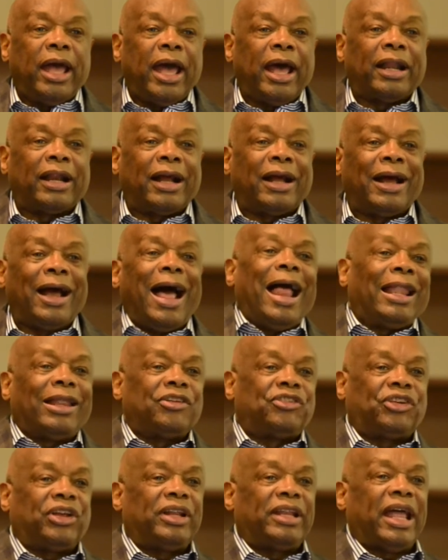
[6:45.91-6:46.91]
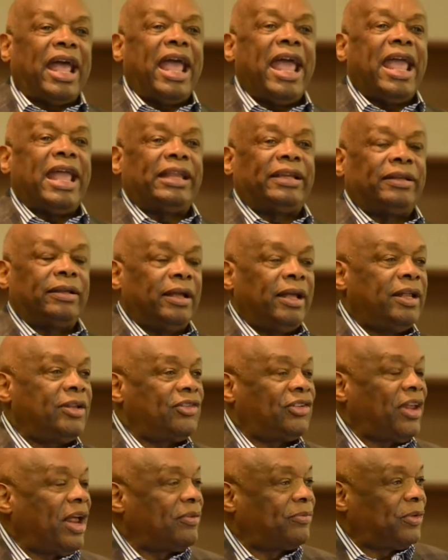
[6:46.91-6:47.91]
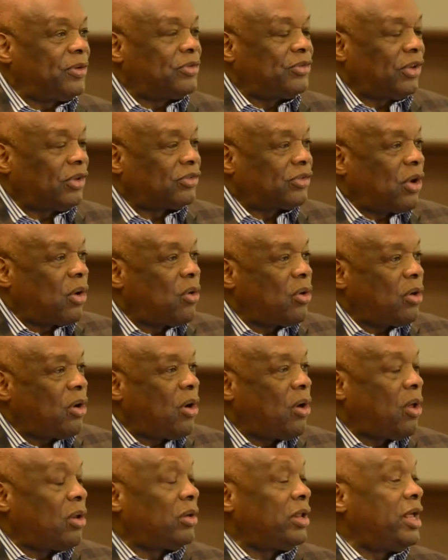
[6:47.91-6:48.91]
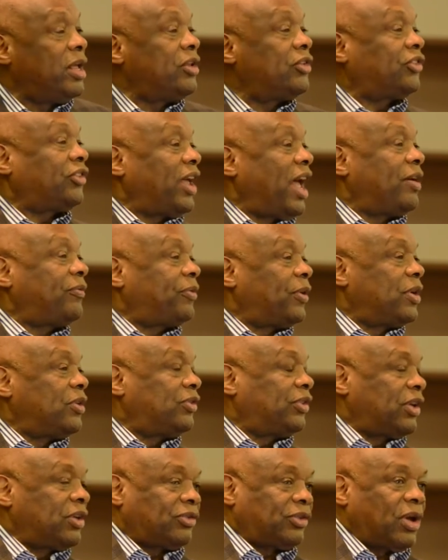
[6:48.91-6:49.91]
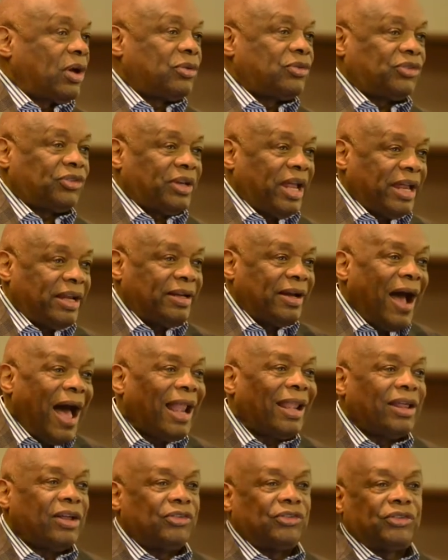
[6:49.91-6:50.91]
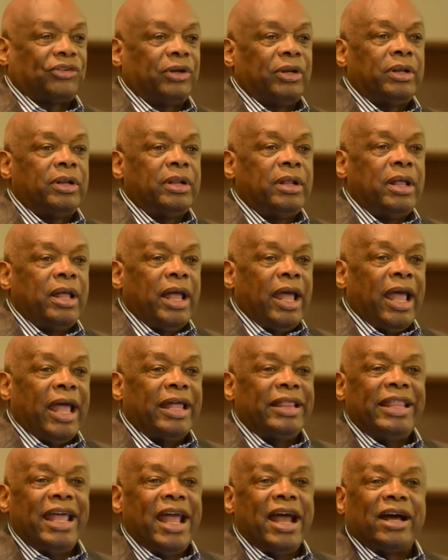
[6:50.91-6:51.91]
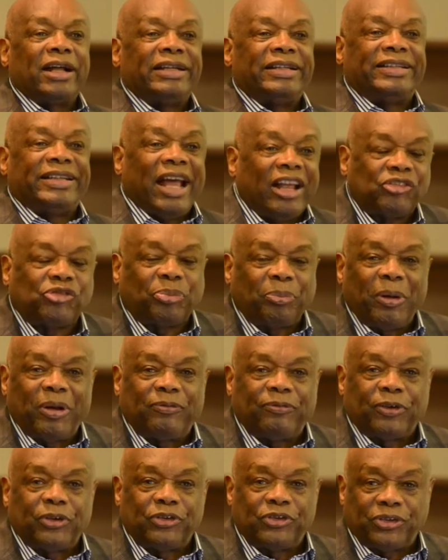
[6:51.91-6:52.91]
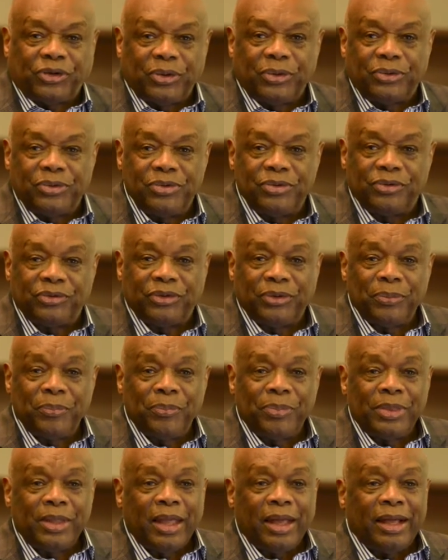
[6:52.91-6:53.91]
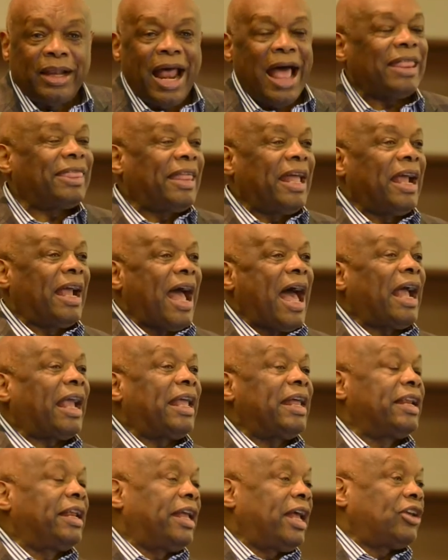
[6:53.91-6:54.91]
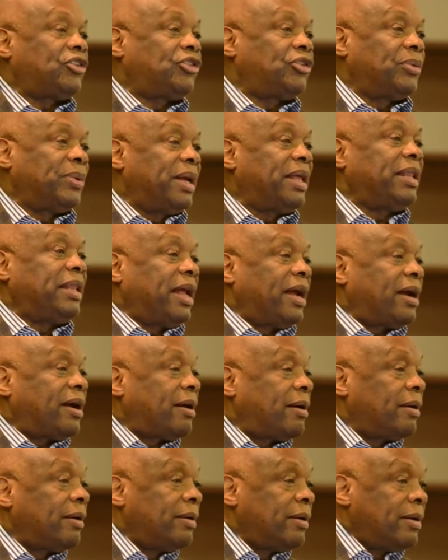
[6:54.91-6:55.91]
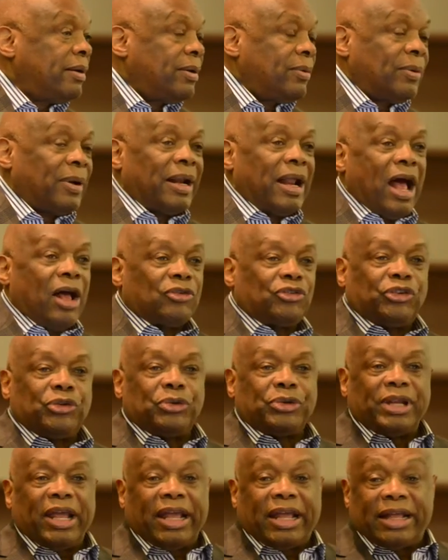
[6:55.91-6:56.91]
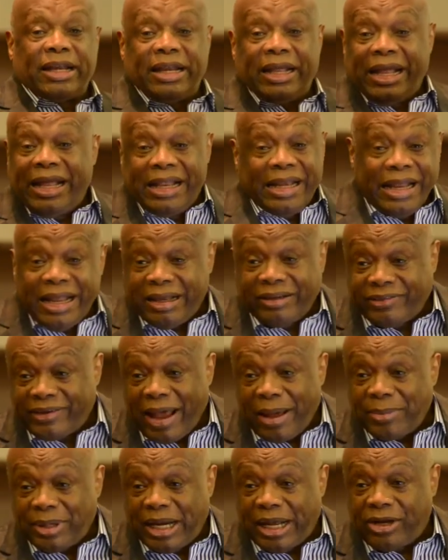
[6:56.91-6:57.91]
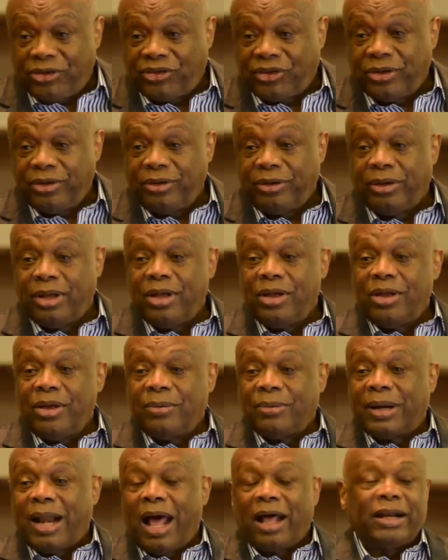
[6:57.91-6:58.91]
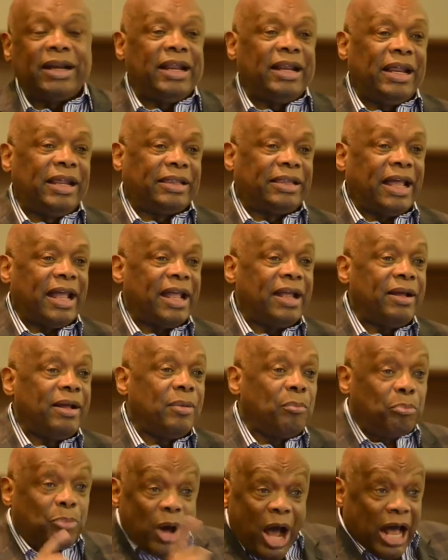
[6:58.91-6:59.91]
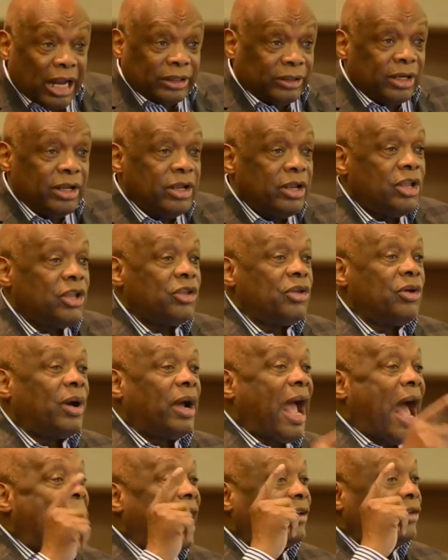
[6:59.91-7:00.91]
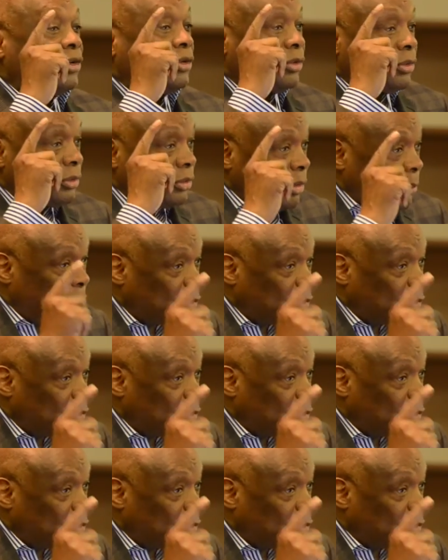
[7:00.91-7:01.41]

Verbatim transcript: at a college in the Haight in San Francisco called San Francisco State College. And they are desperate for students. And I think I can get you in there without you taking any examination, without anything, but you got to